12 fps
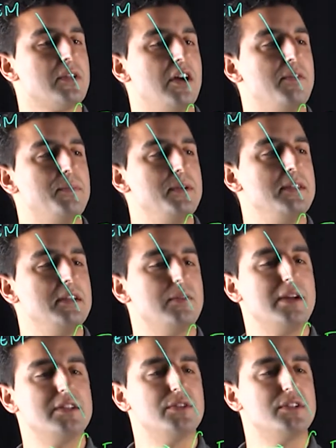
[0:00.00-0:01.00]
of breathing,
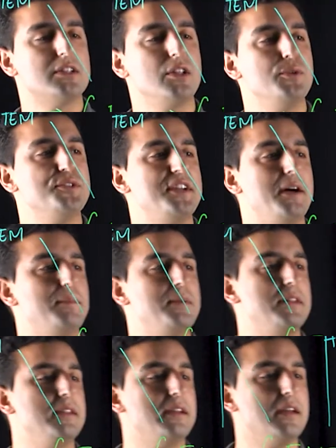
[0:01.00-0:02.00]
right? So it slows down
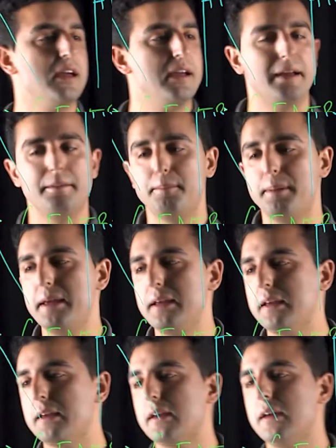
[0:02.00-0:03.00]
breathing. In
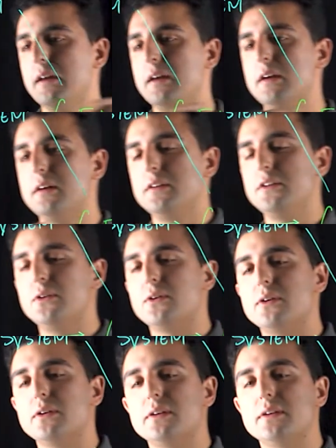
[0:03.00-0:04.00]
pink,
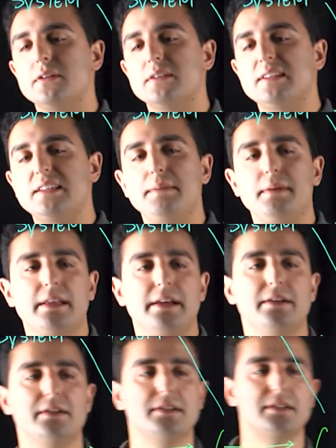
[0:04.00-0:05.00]
your
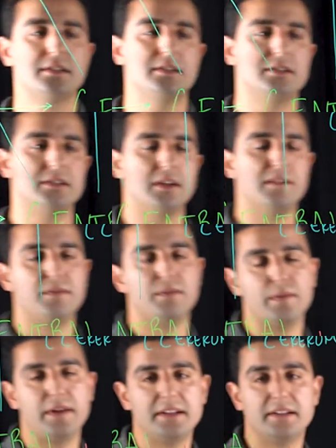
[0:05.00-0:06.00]
stimulators of
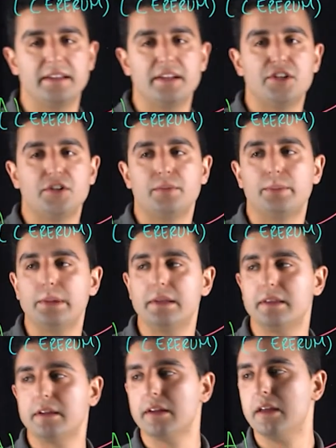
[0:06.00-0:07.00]
ventilation or
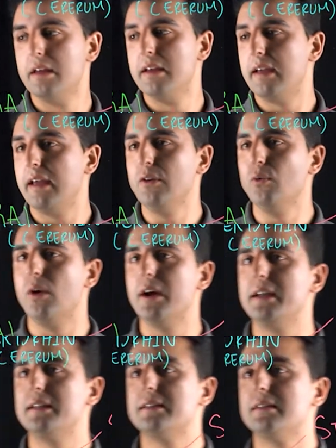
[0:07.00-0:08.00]
breathing. In
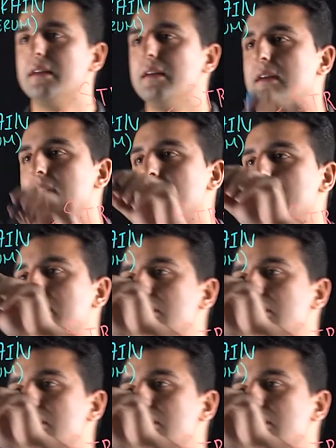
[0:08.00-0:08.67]
white, and then